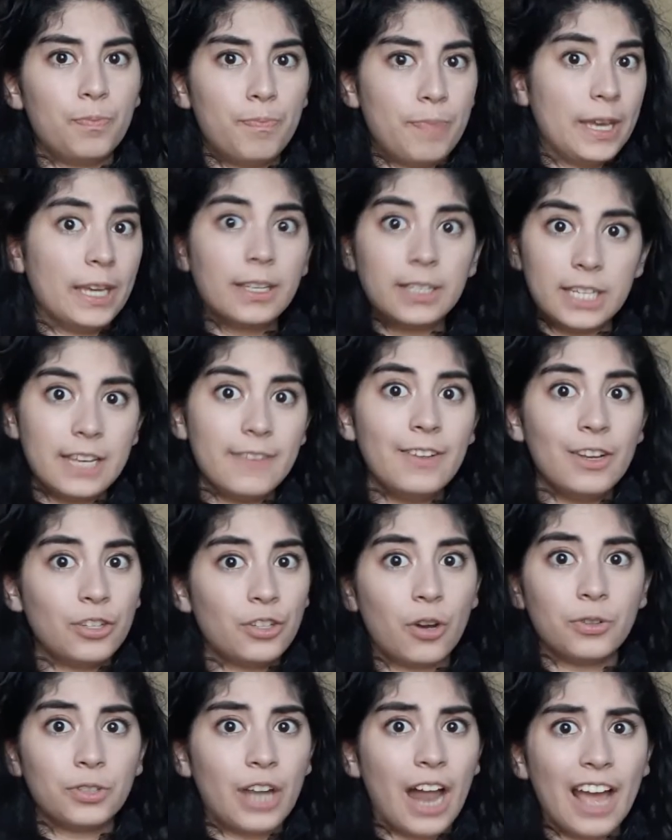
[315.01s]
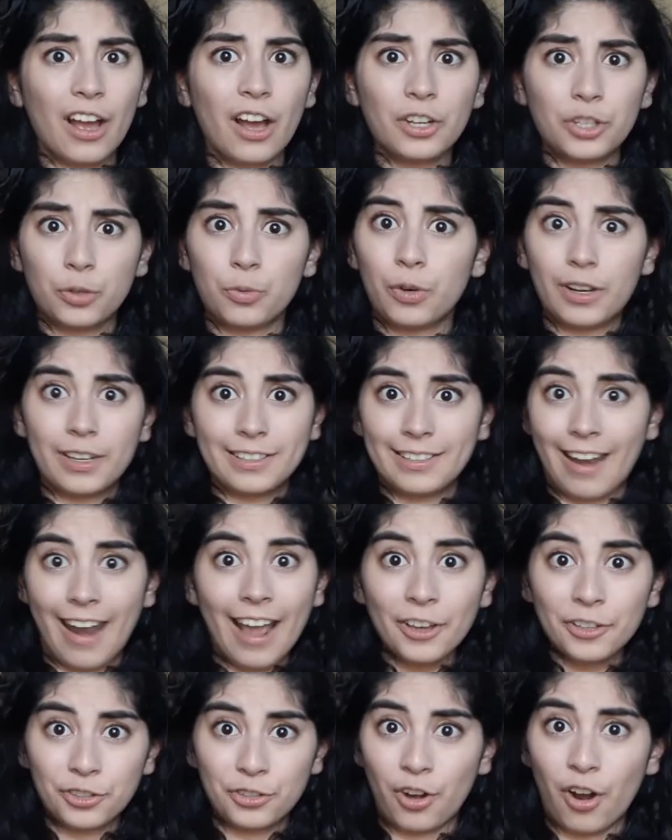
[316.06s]
big TV shows that I got to work as an
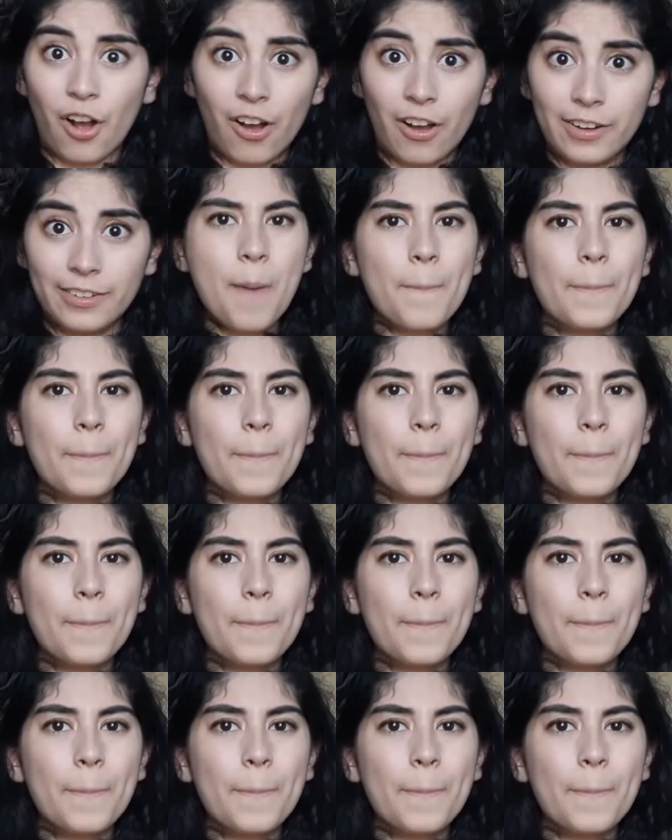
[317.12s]
extra on,